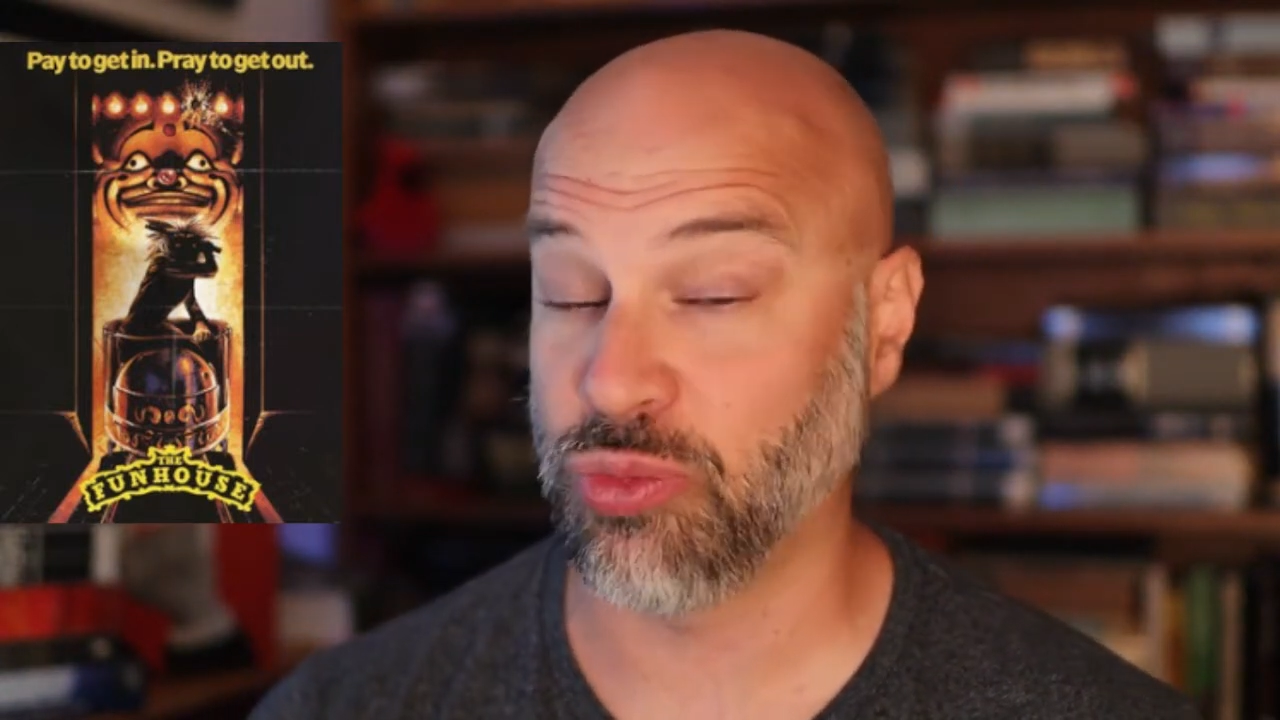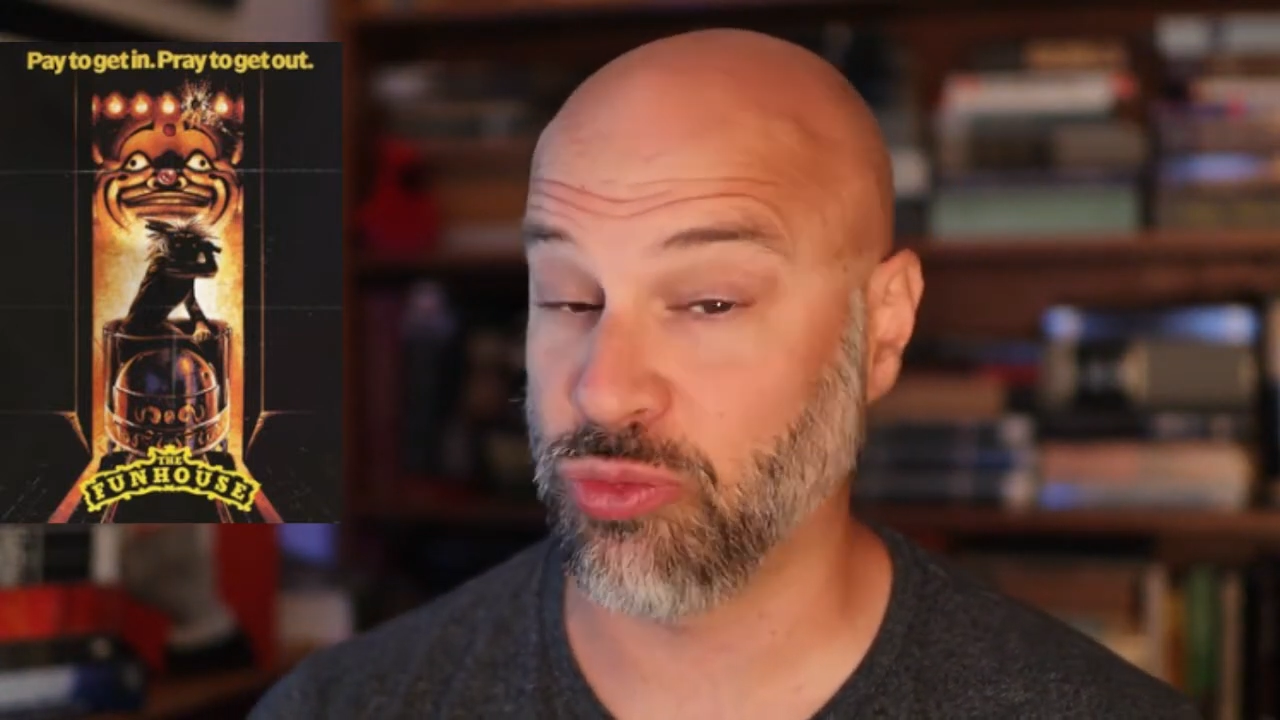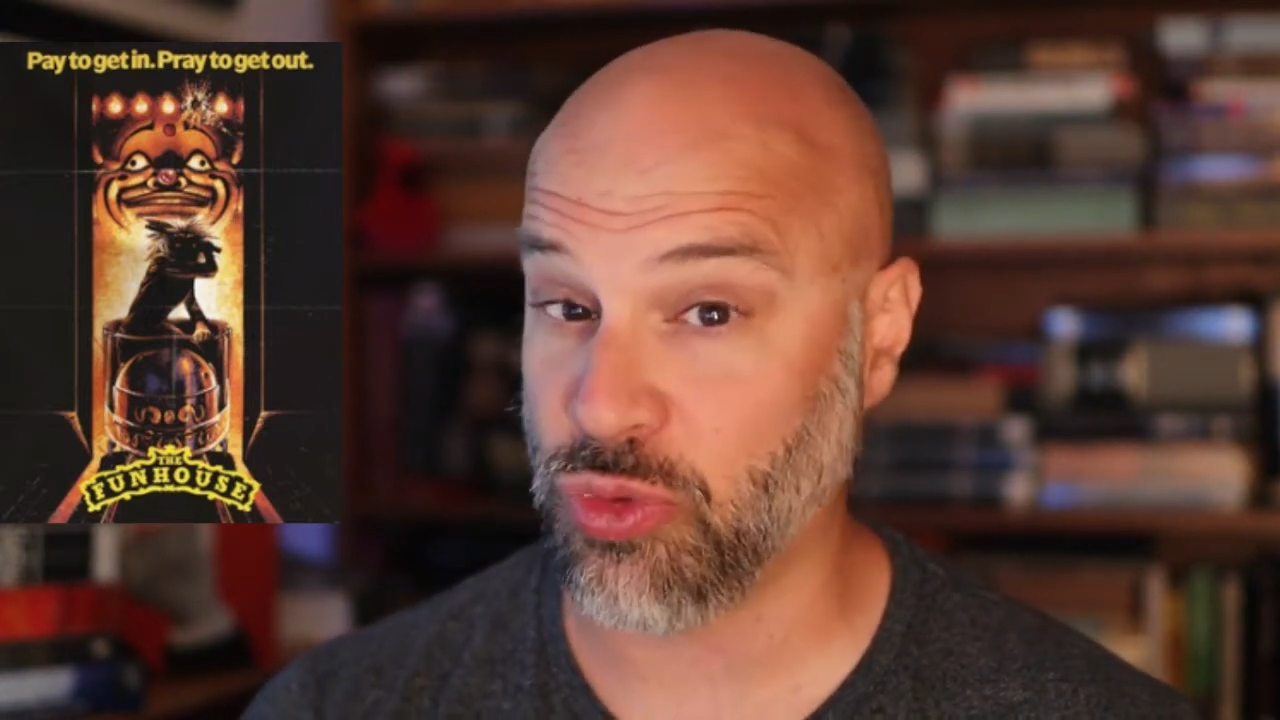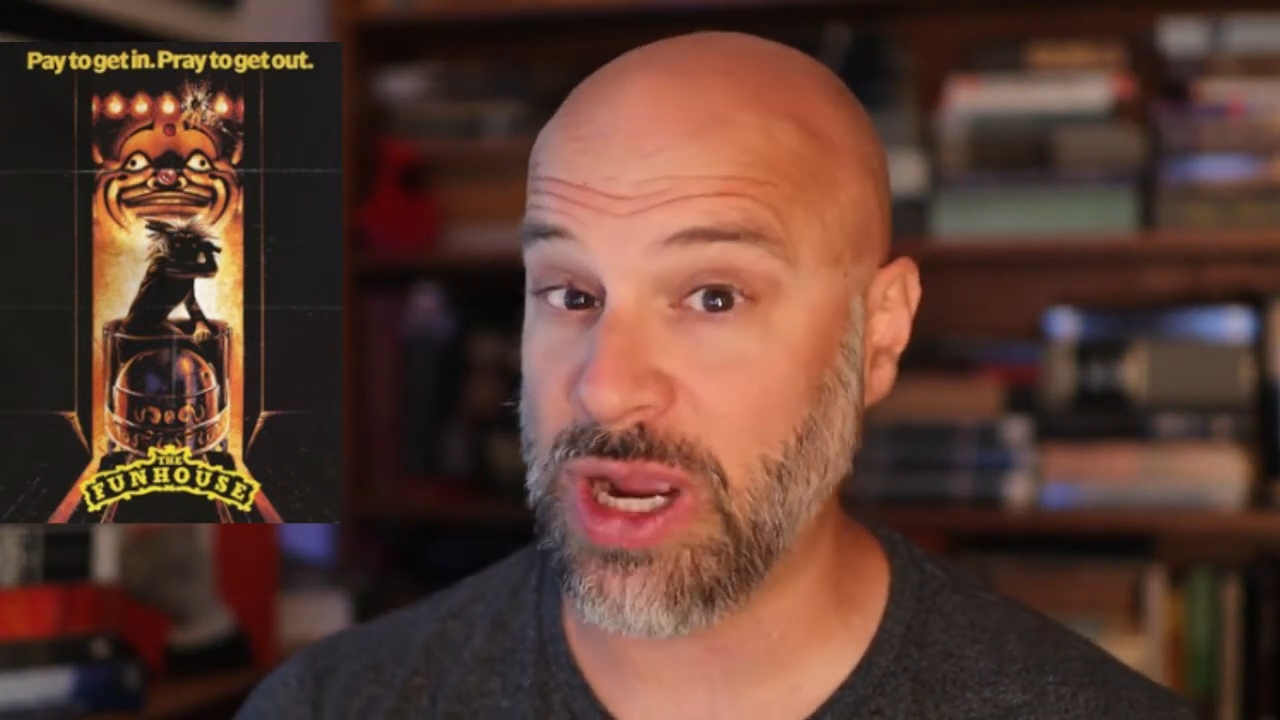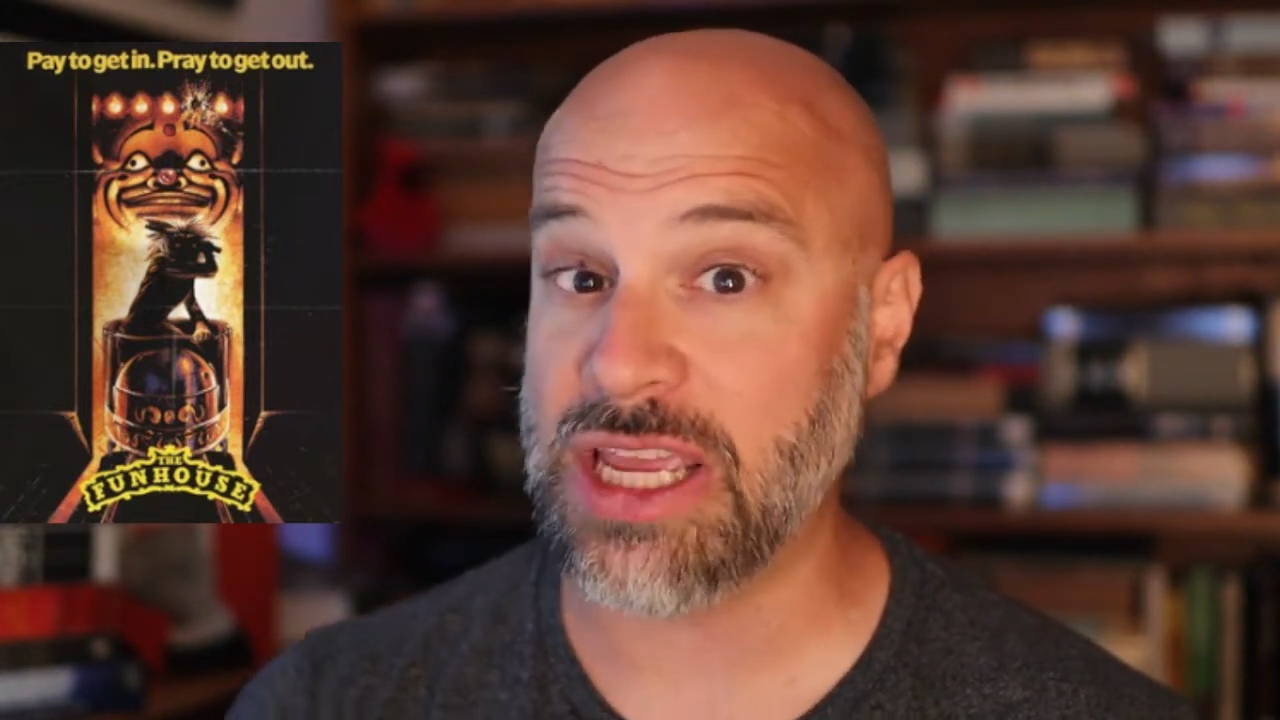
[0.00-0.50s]

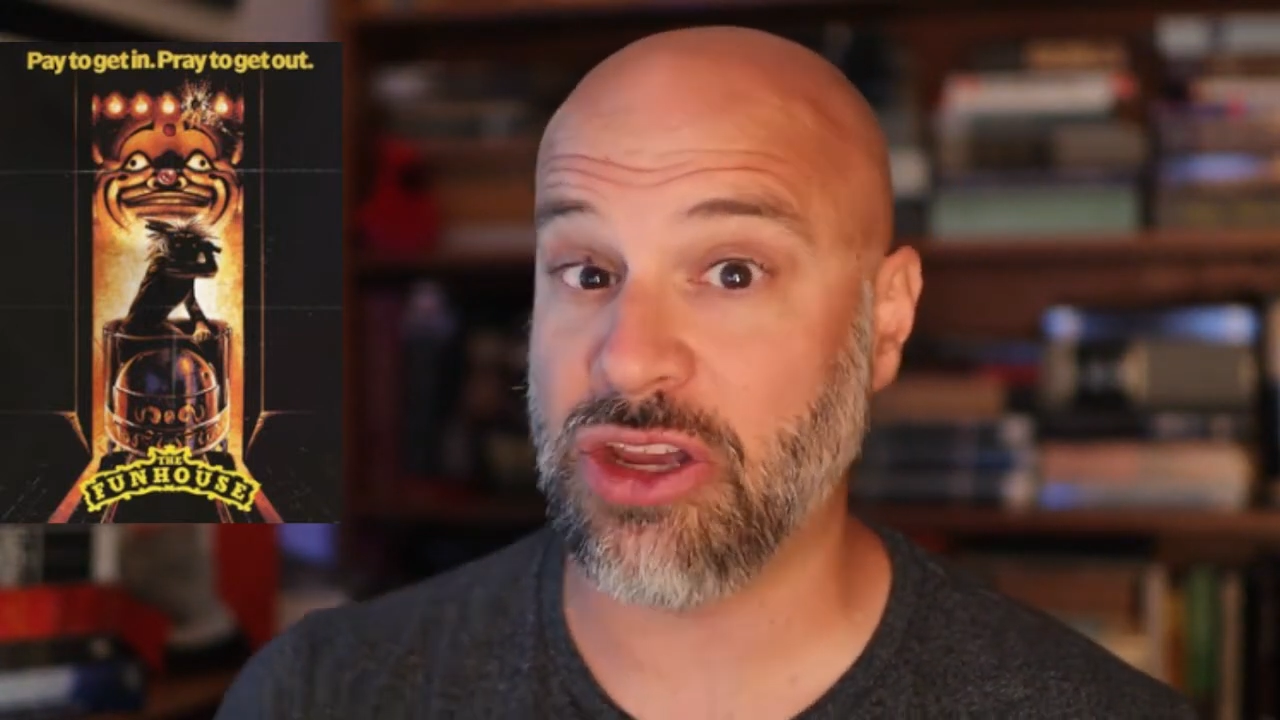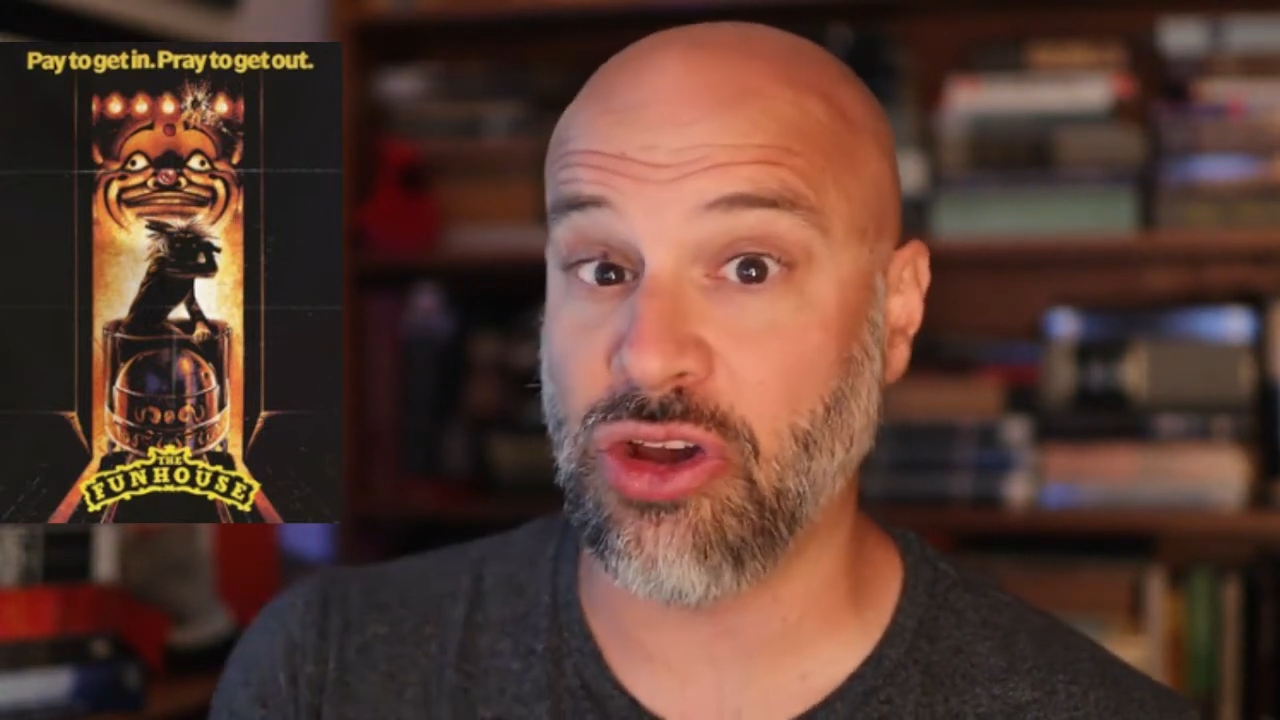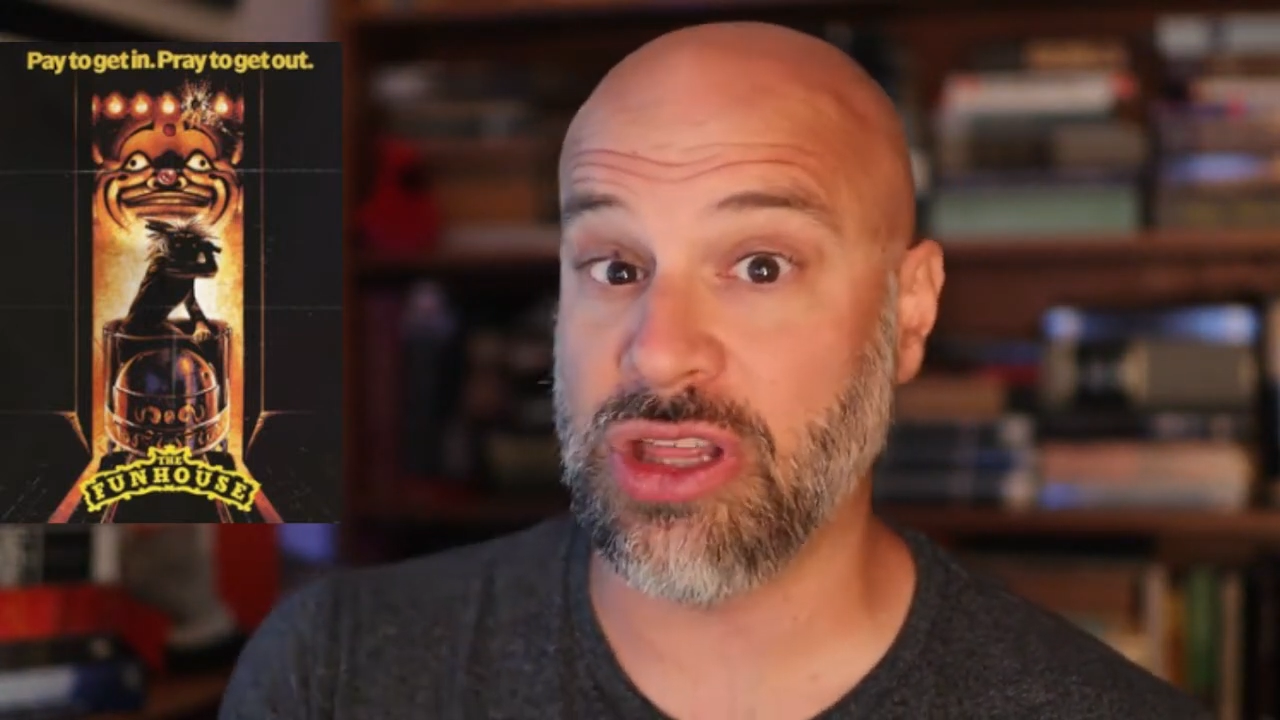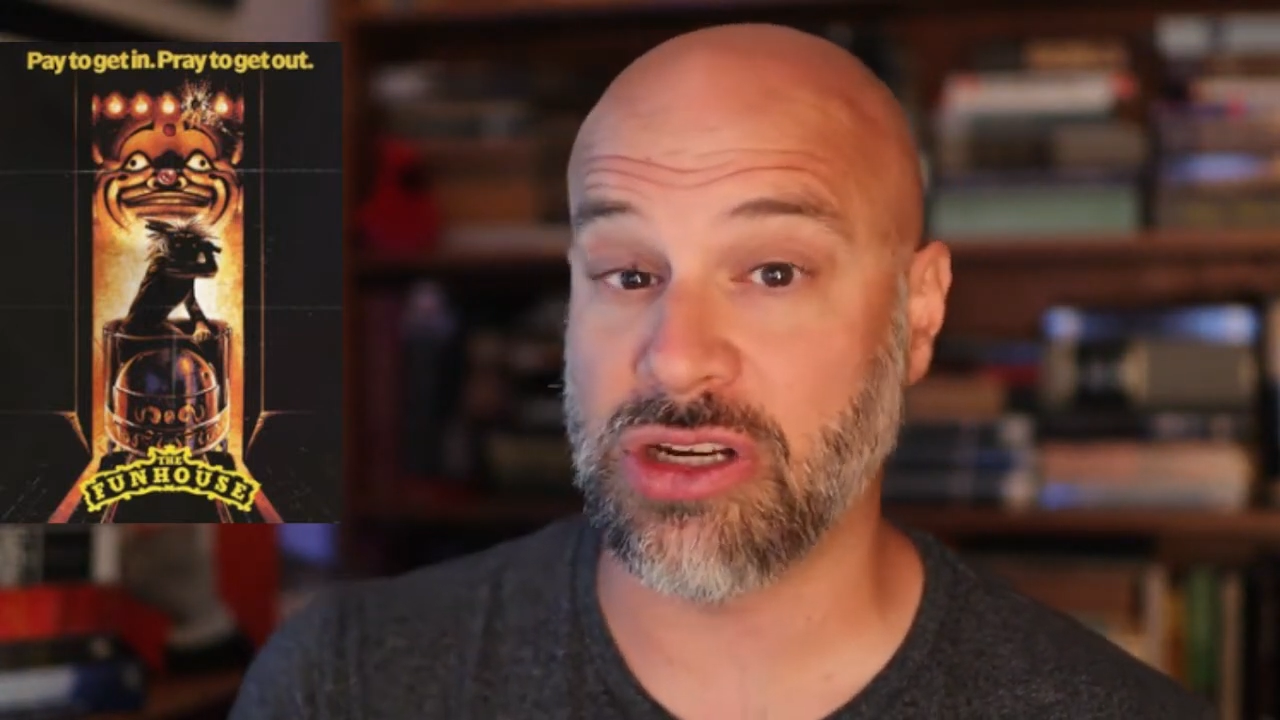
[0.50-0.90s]
quite good.